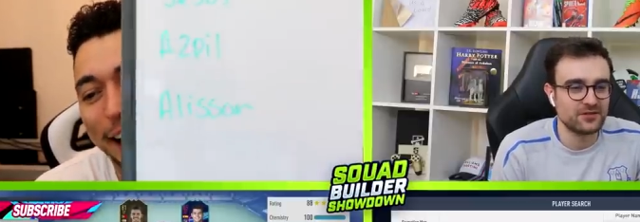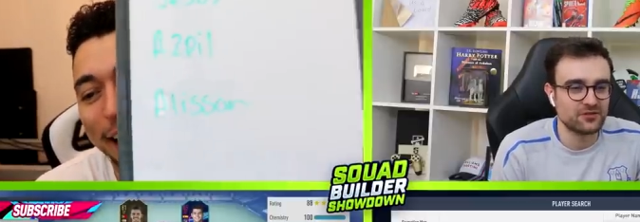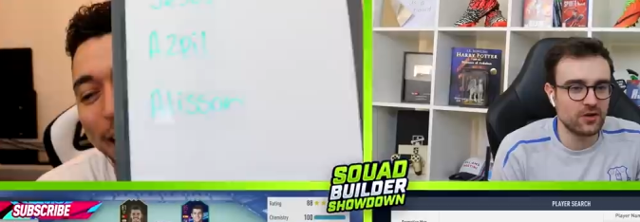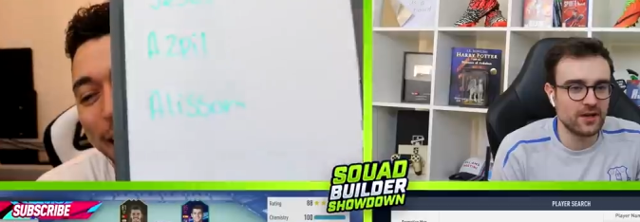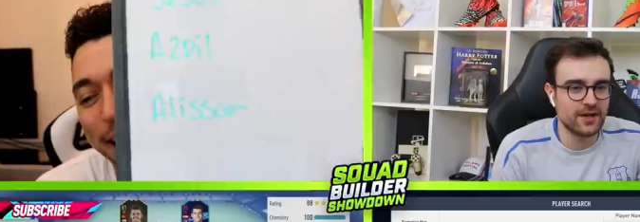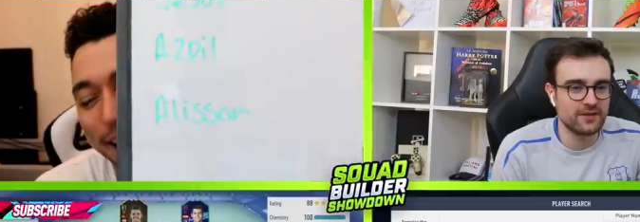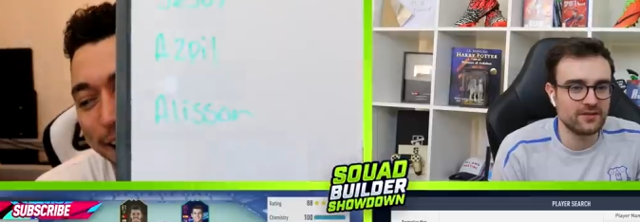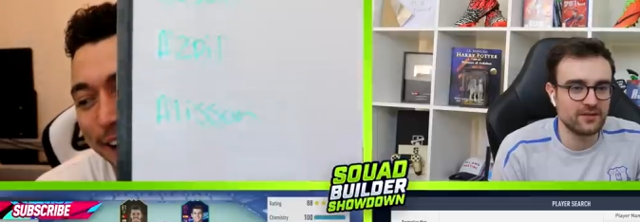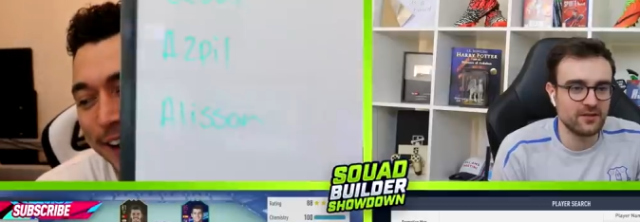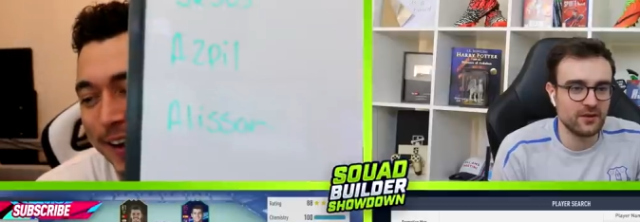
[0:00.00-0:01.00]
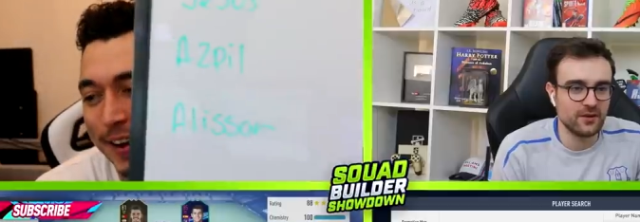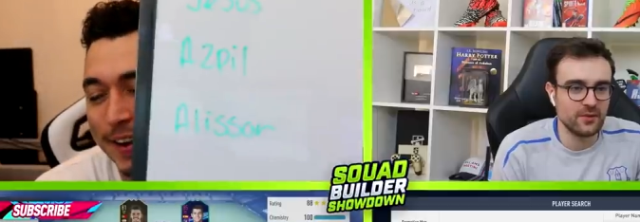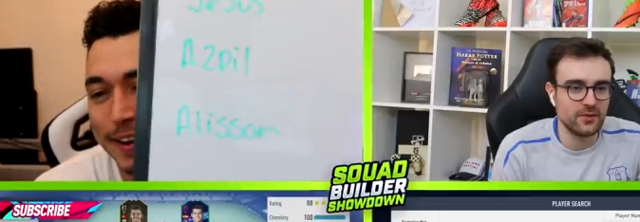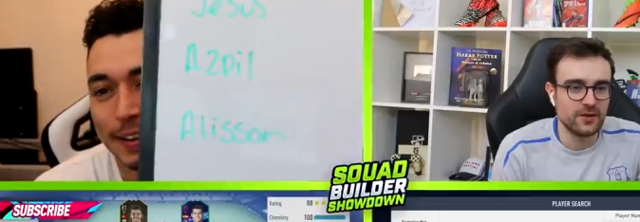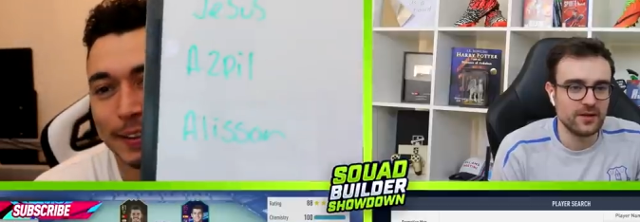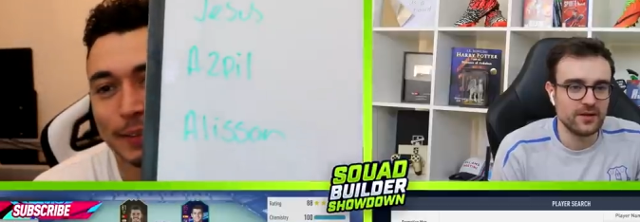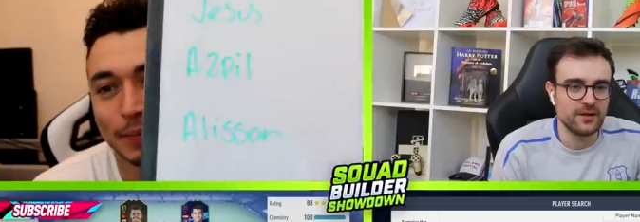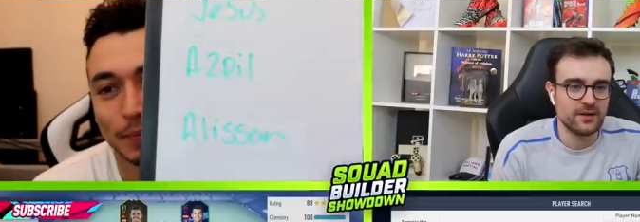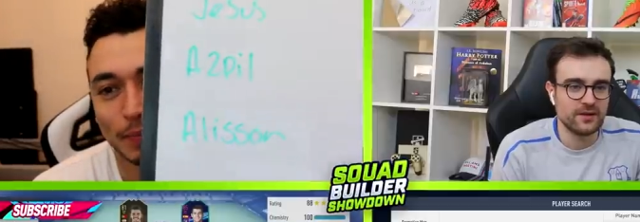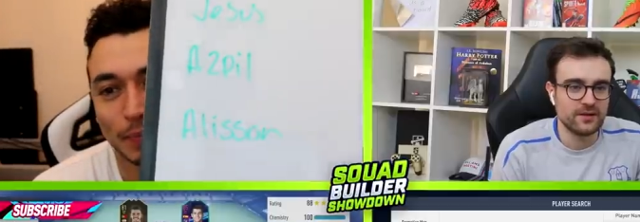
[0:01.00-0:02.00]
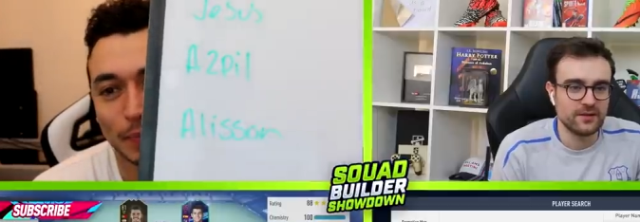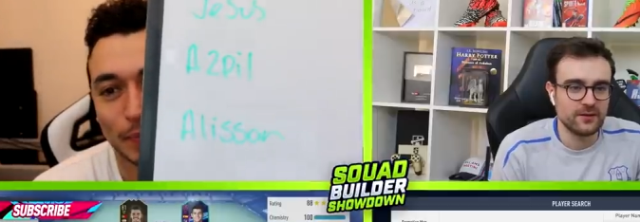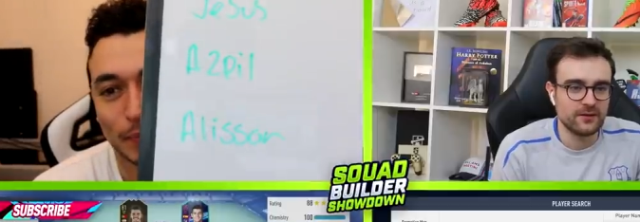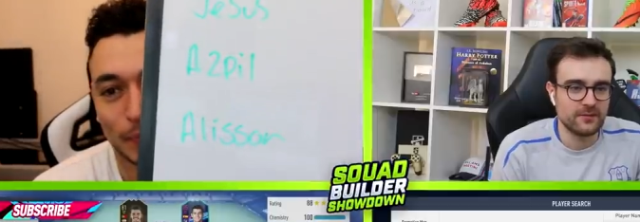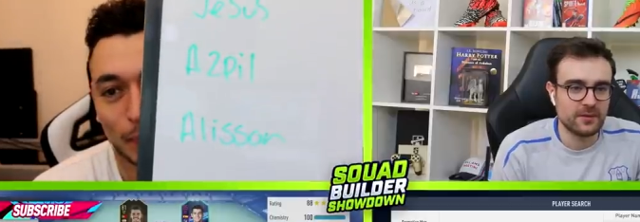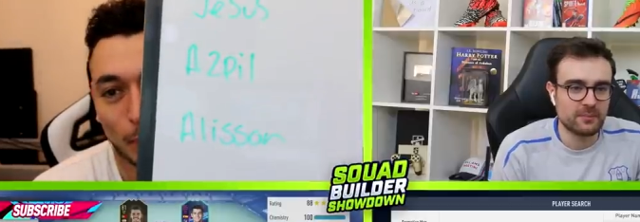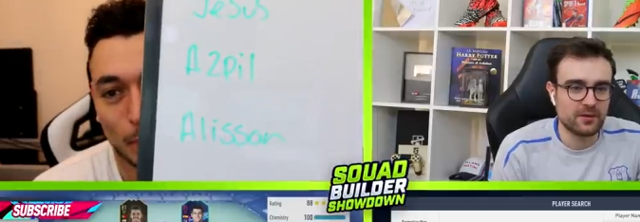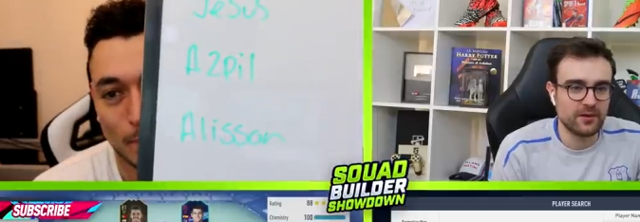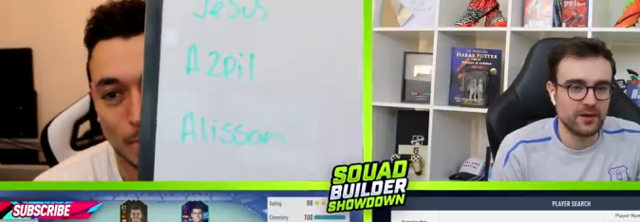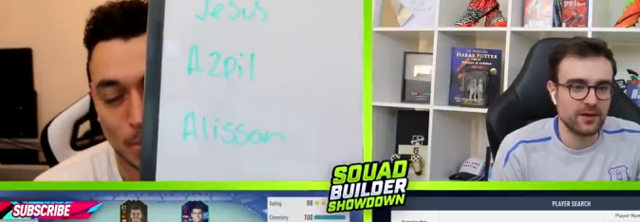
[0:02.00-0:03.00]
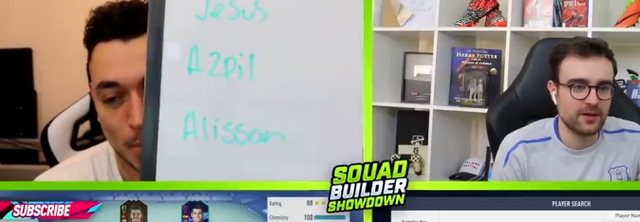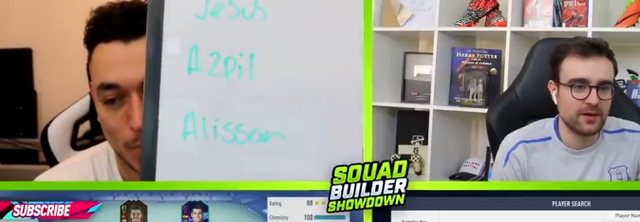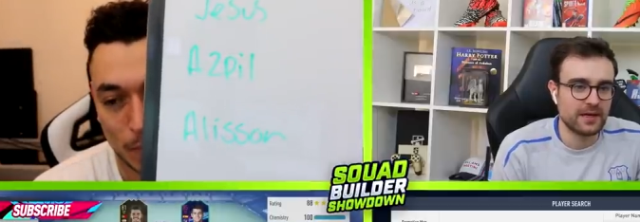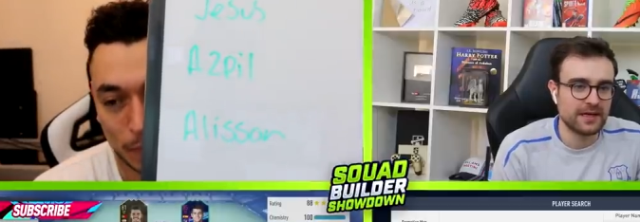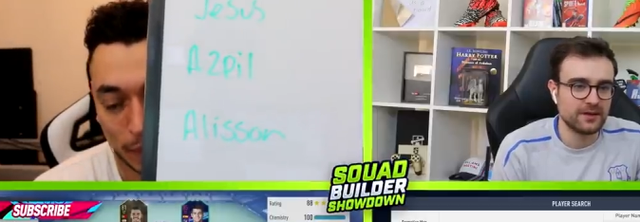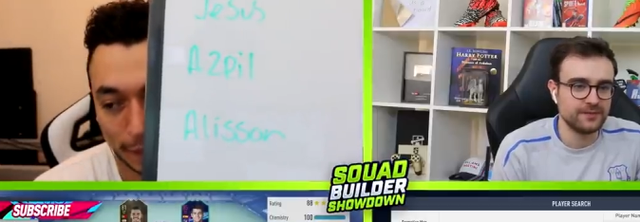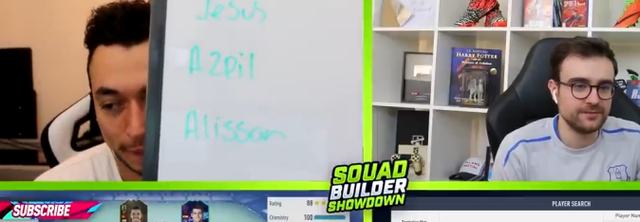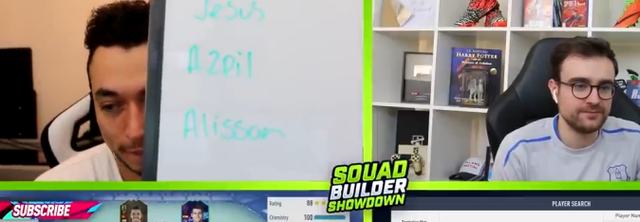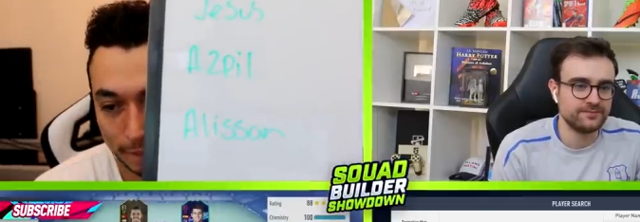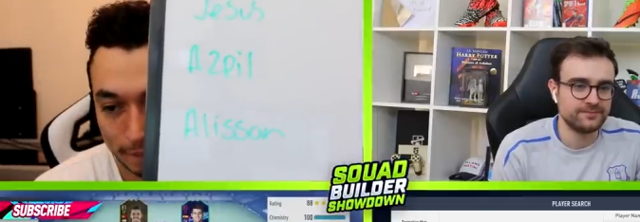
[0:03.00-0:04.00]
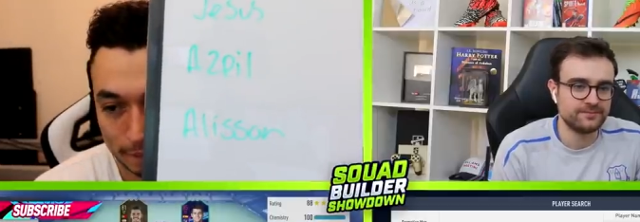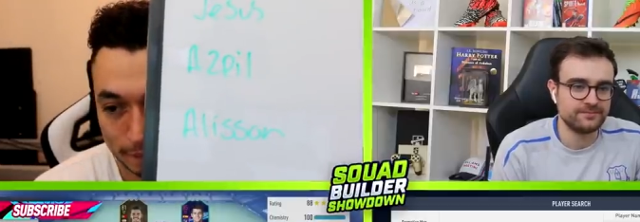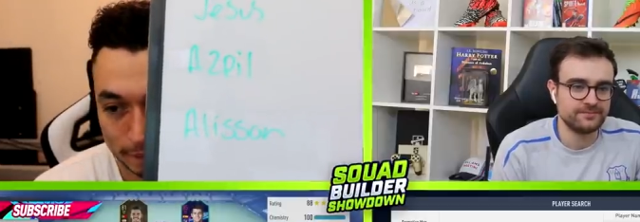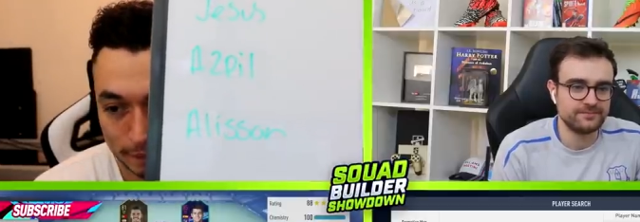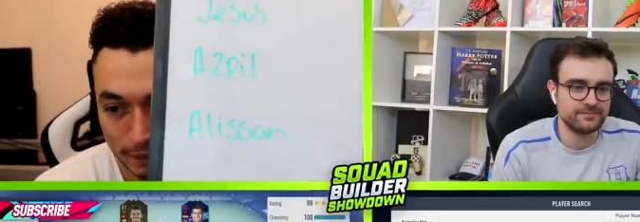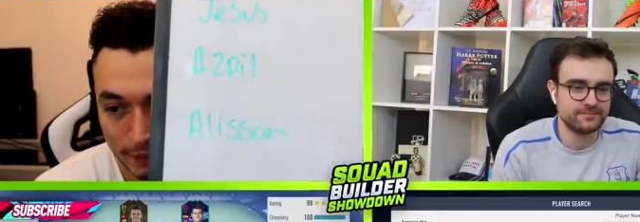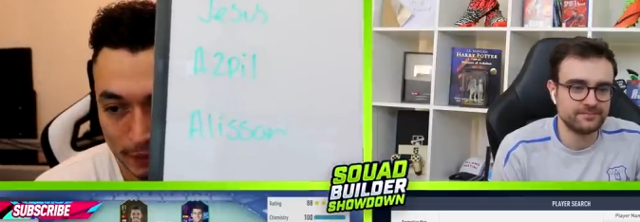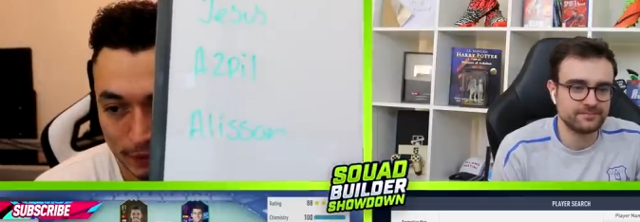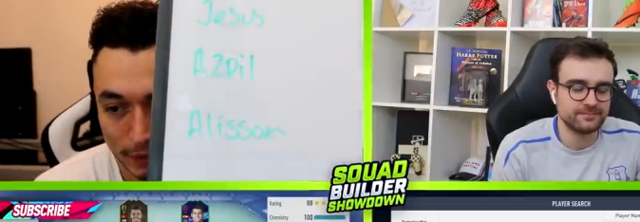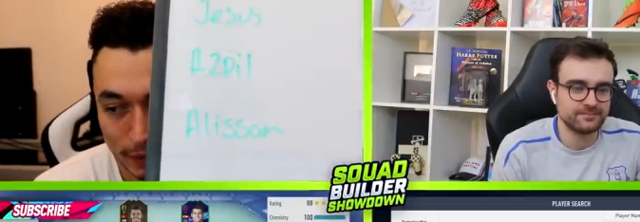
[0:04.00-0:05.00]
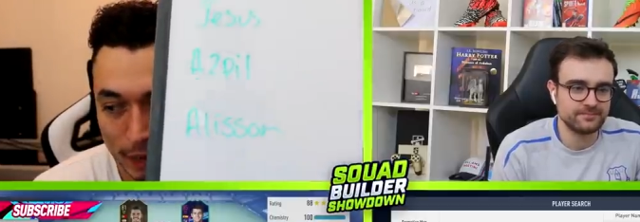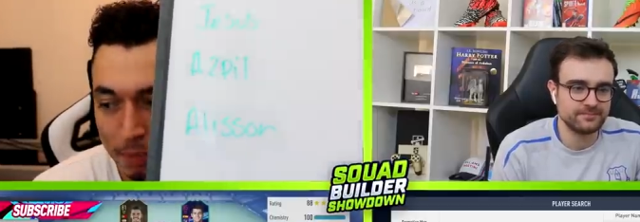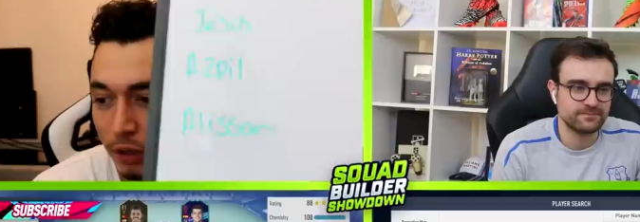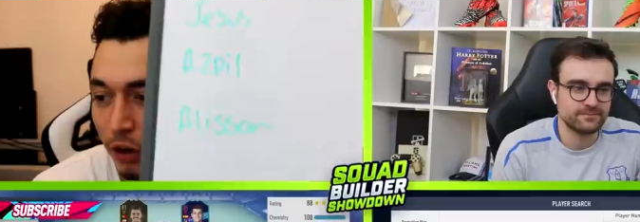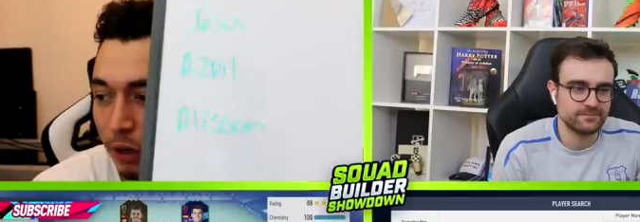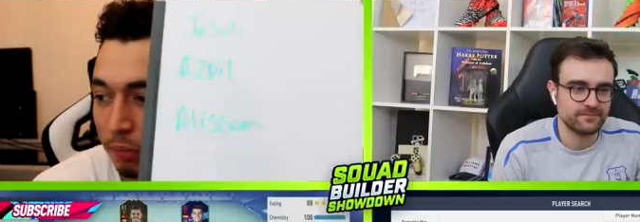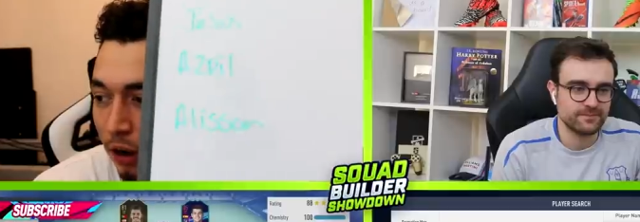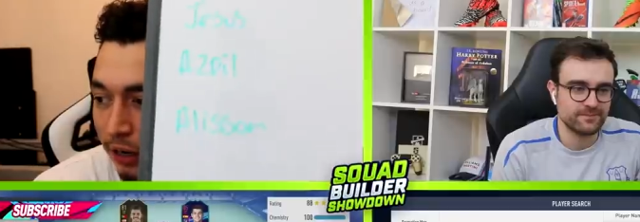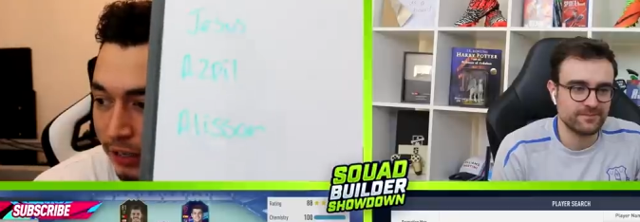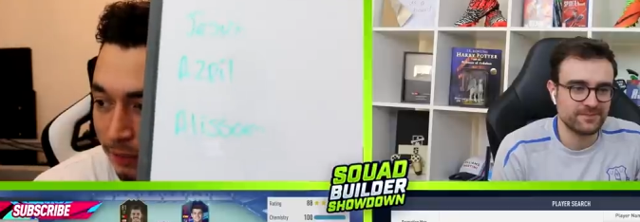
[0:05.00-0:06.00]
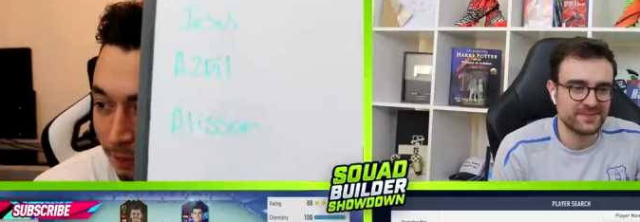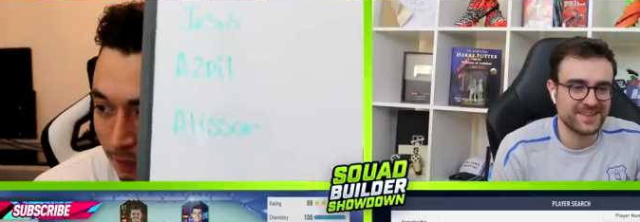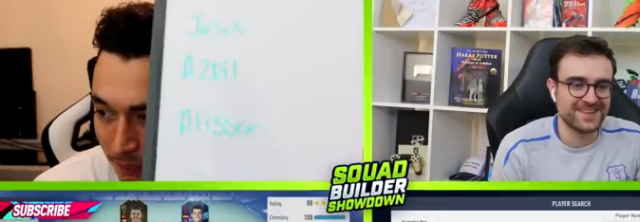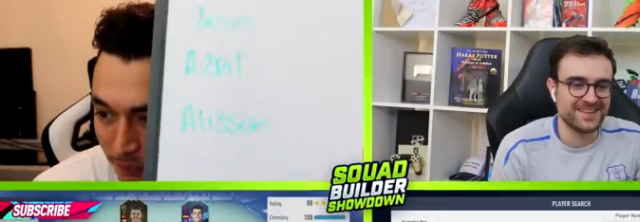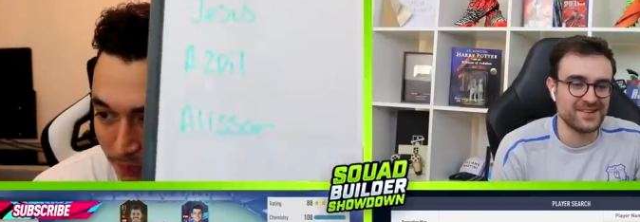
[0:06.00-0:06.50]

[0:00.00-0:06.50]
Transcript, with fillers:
Speaker 1: strong links to my boy Alan.
Speaker 2: Now put Koulibaly
Speaker 1: in.